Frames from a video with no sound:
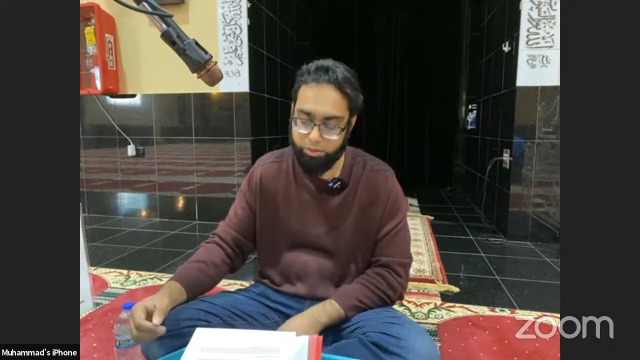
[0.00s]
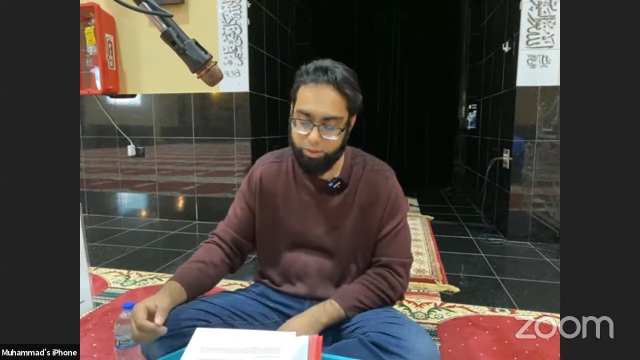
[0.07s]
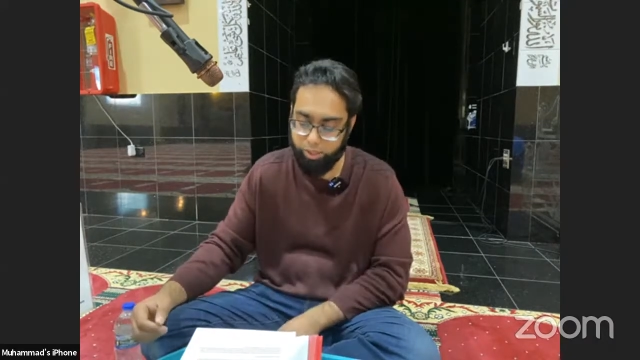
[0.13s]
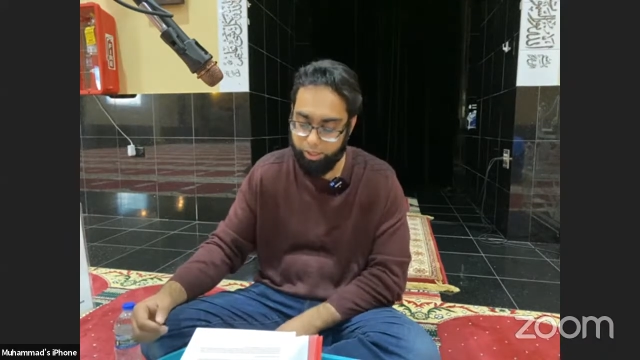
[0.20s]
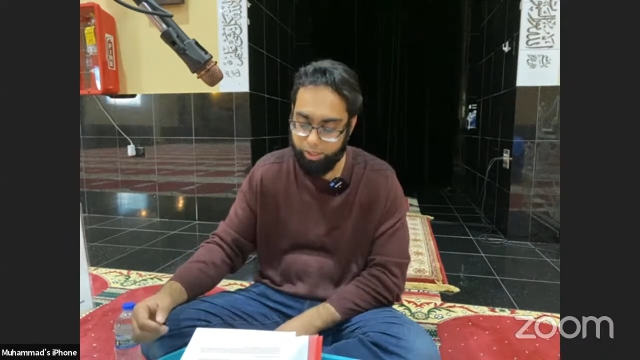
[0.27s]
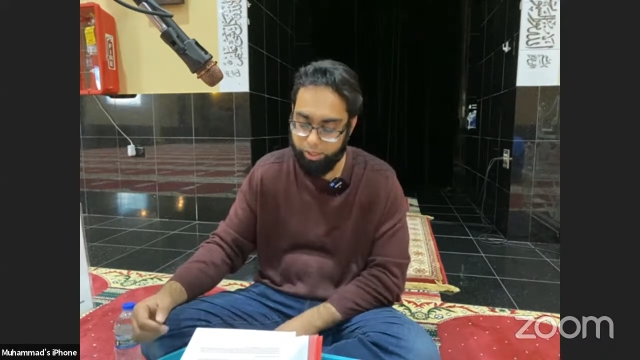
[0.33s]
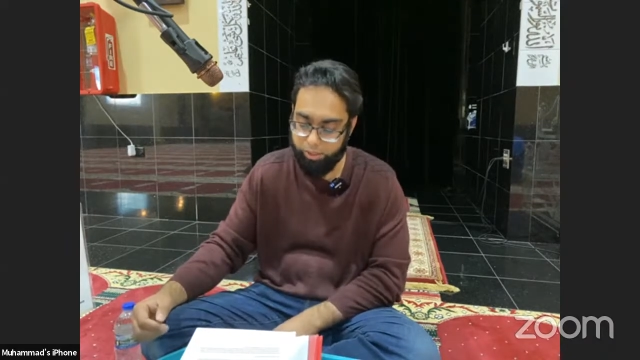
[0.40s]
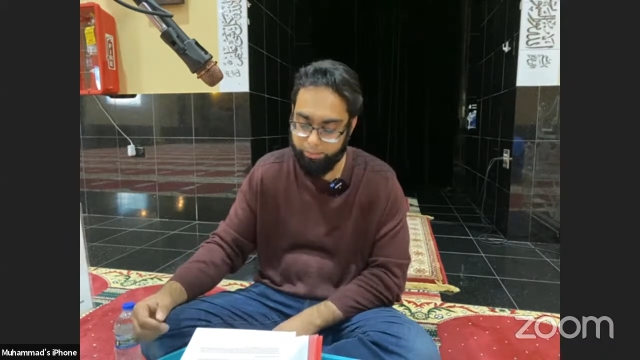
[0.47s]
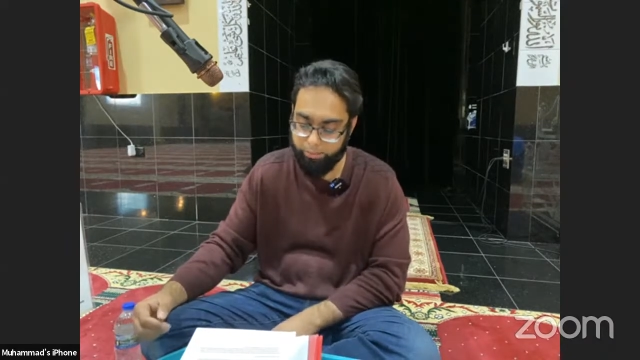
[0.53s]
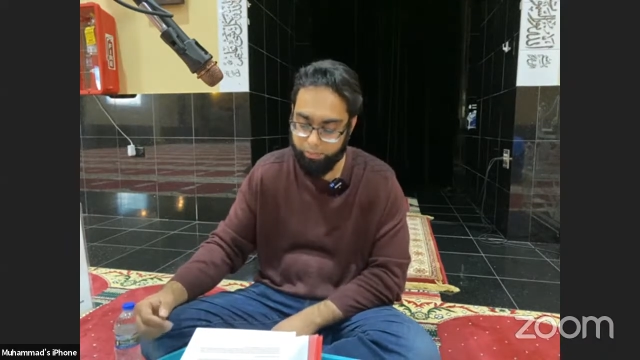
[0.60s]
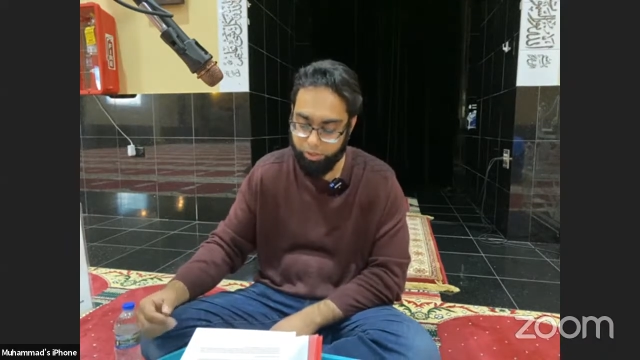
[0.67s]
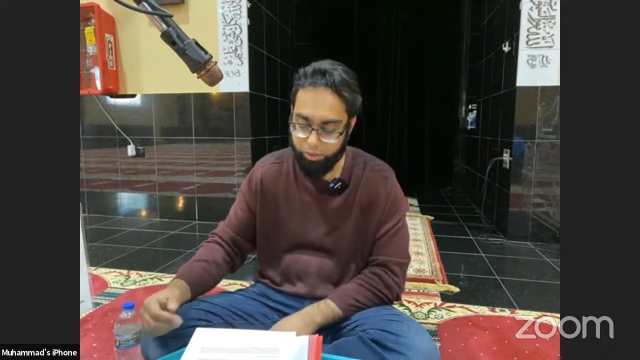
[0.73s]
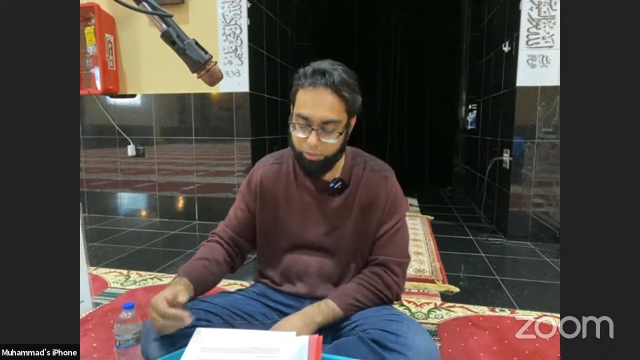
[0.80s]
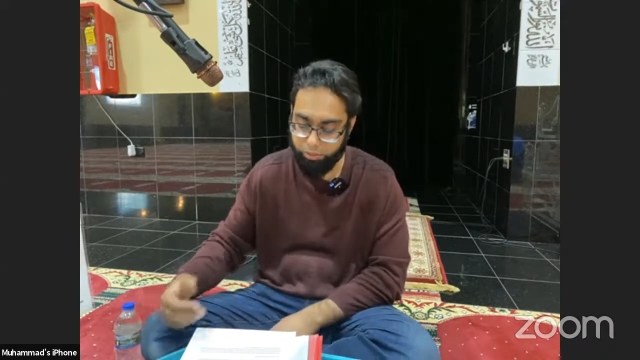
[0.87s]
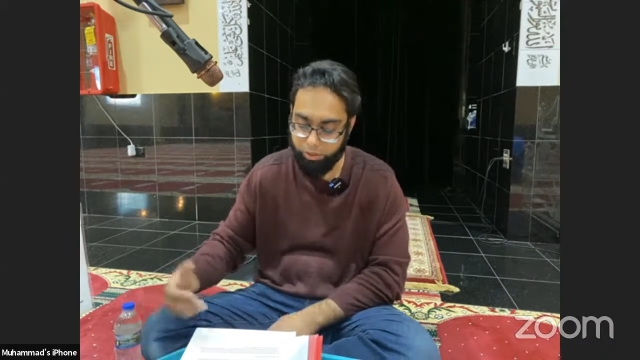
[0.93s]

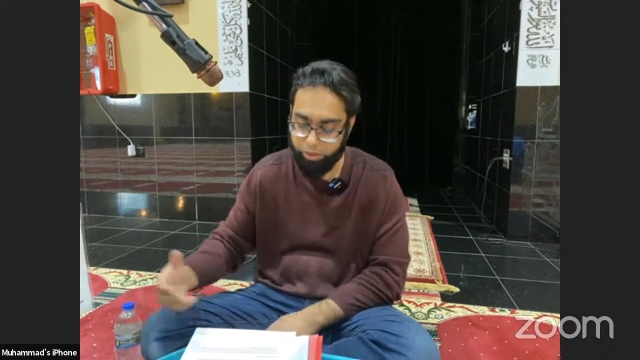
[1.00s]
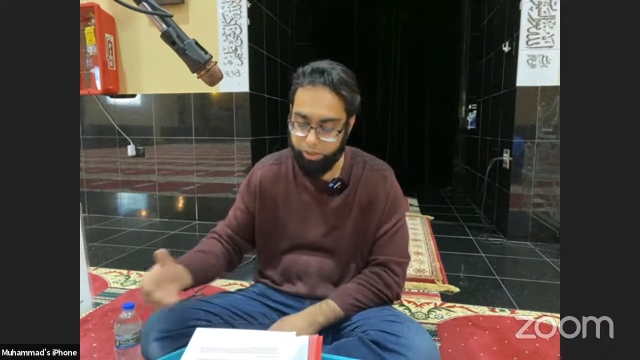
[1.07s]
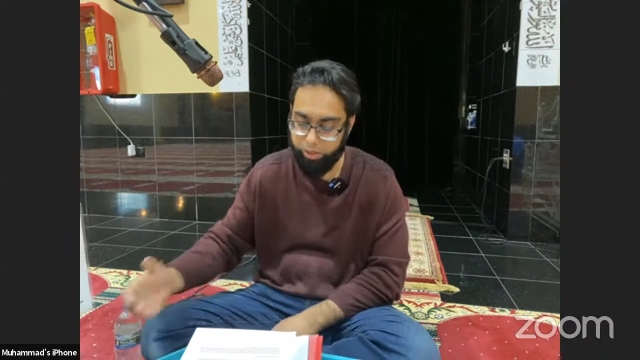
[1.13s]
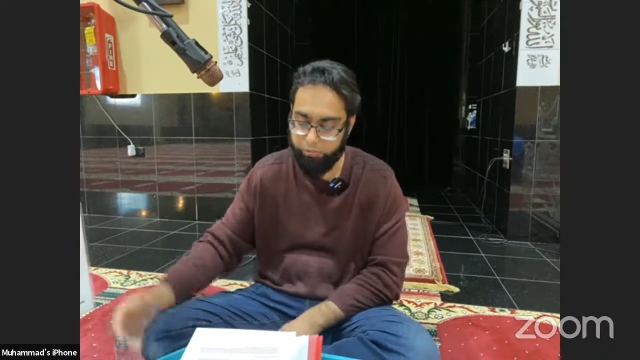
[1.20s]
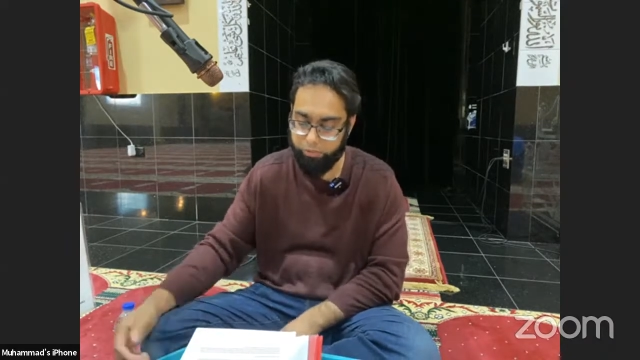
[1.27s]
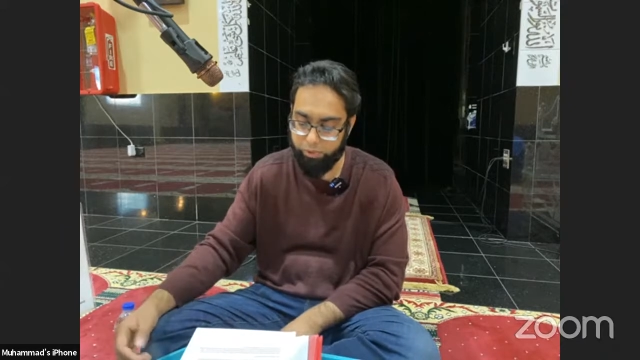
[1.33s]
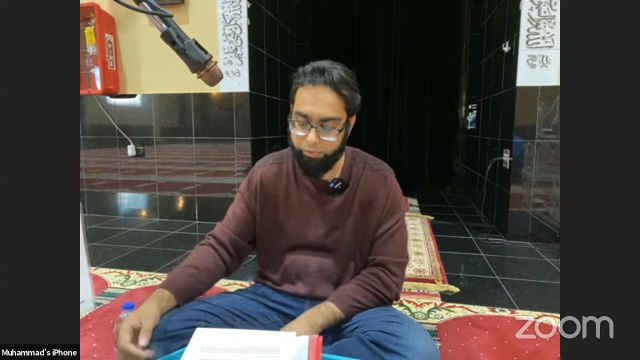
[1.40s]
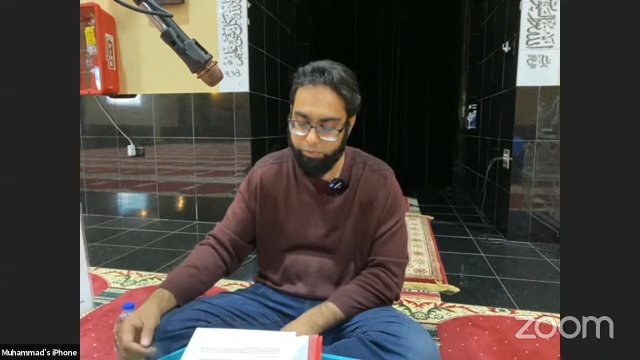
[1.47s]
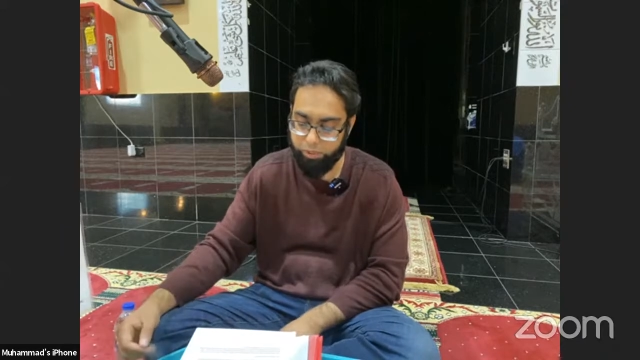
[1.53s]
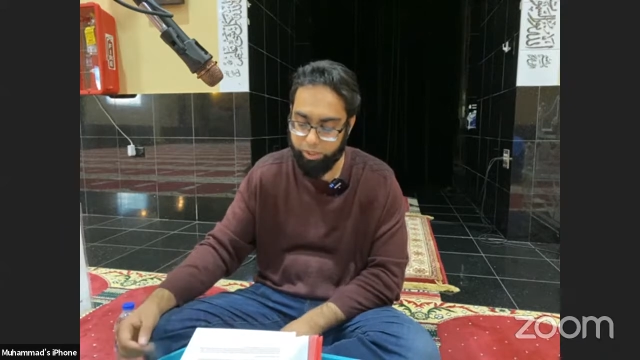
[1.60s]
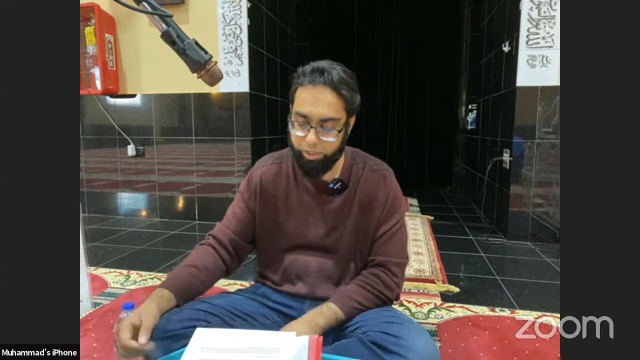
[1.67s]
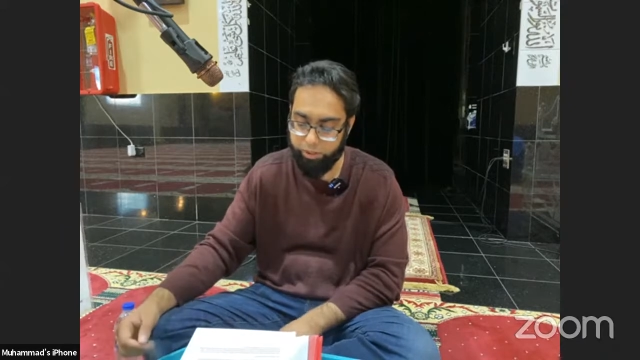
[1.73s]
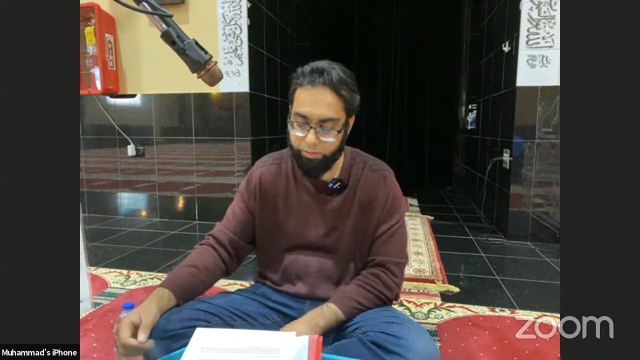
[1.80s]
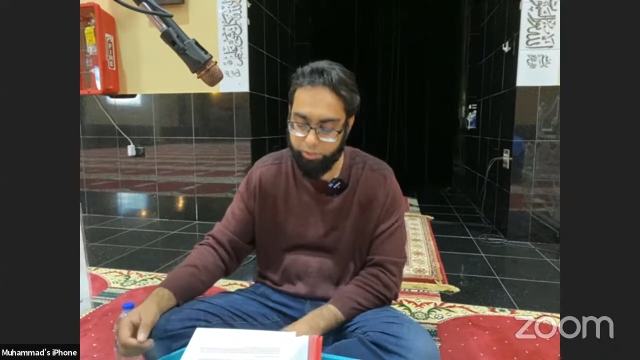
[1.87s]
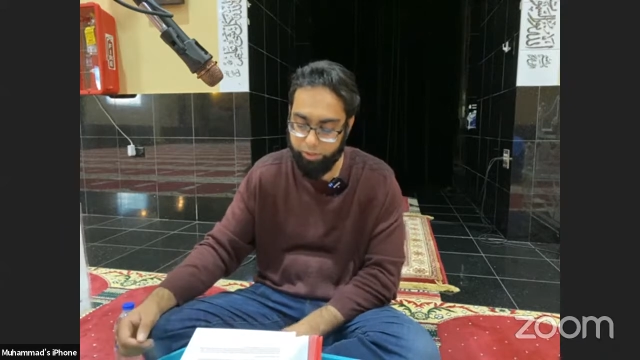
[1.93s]
quoted from
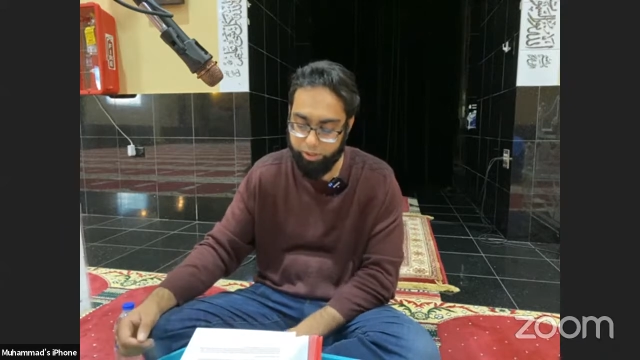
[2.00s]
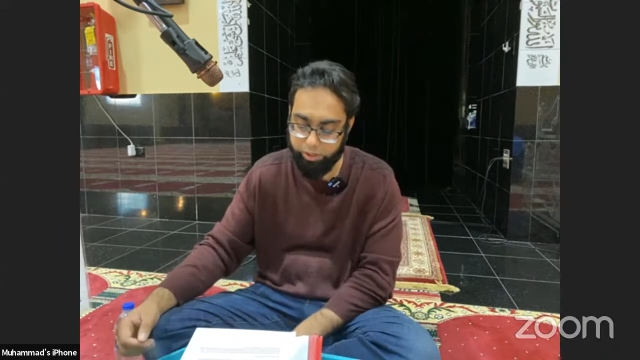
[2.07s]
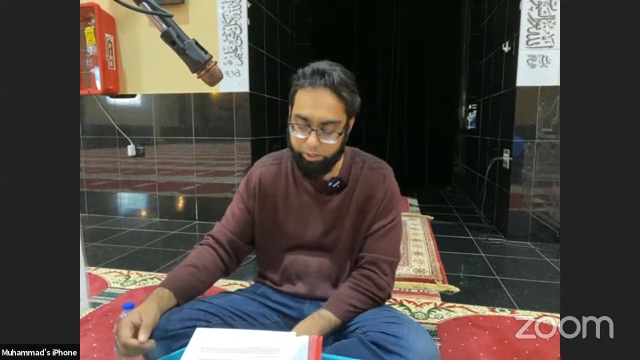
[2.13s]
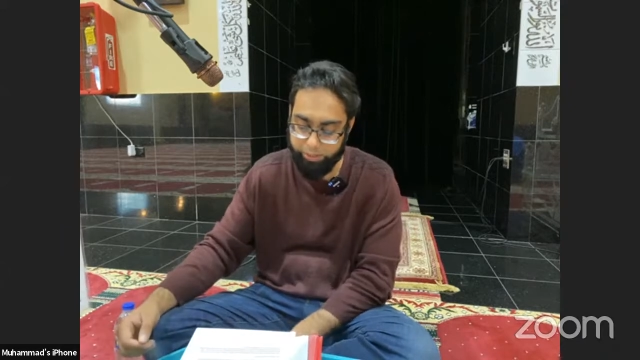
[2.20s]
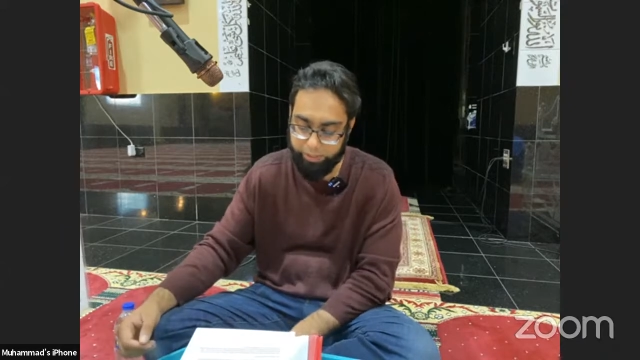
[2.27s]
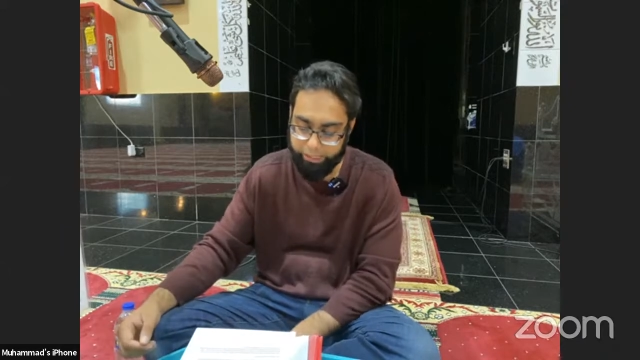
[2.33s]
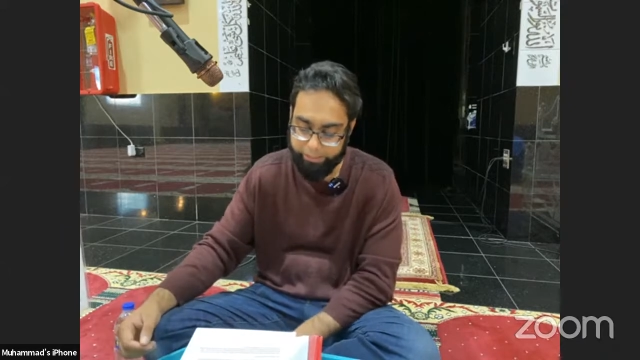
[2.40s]
Sahih Bukhari.